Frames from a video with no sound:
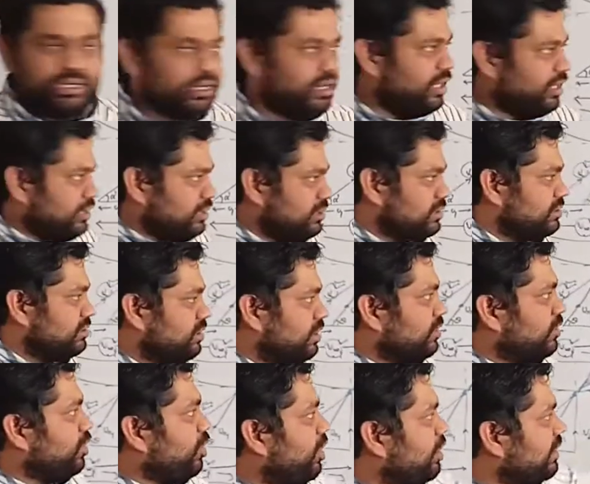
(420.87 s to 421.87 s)
torque.
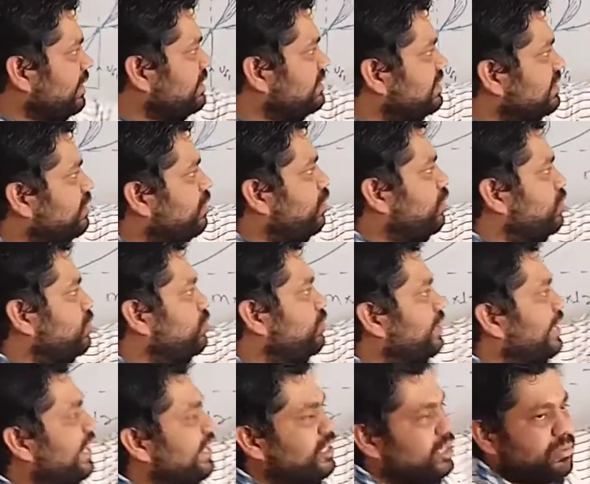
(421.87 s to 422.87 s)
So torque is equal to
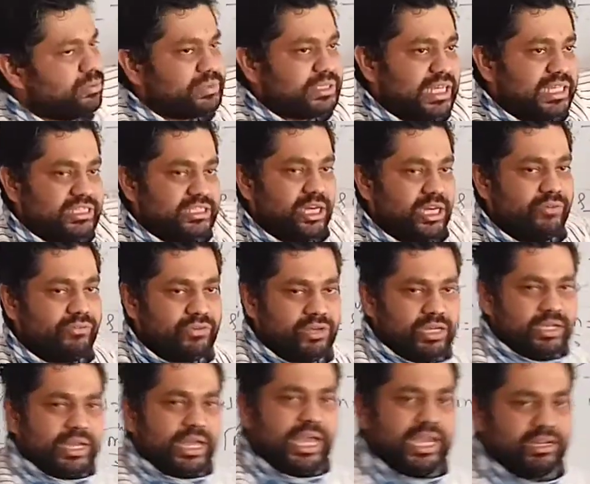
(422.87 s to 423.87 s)
rate of change
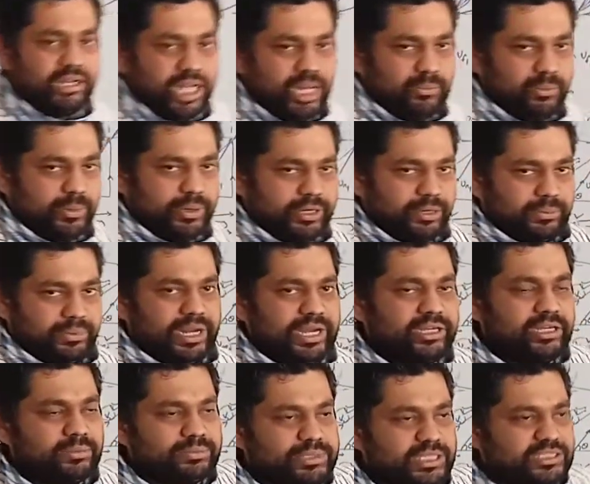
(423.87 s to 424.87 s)
of angular momentum.
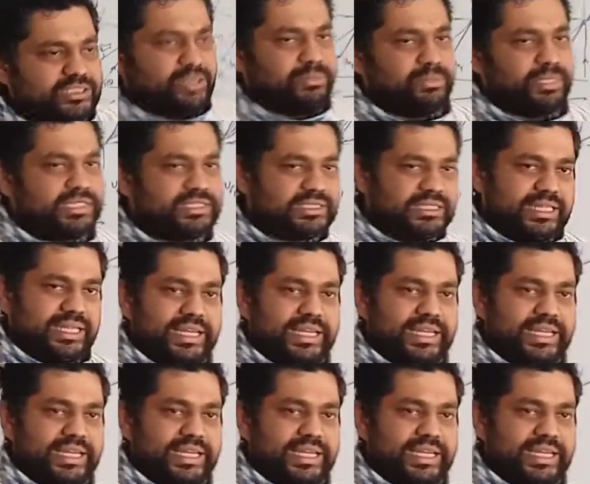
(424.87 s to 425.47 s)
Rate of change of means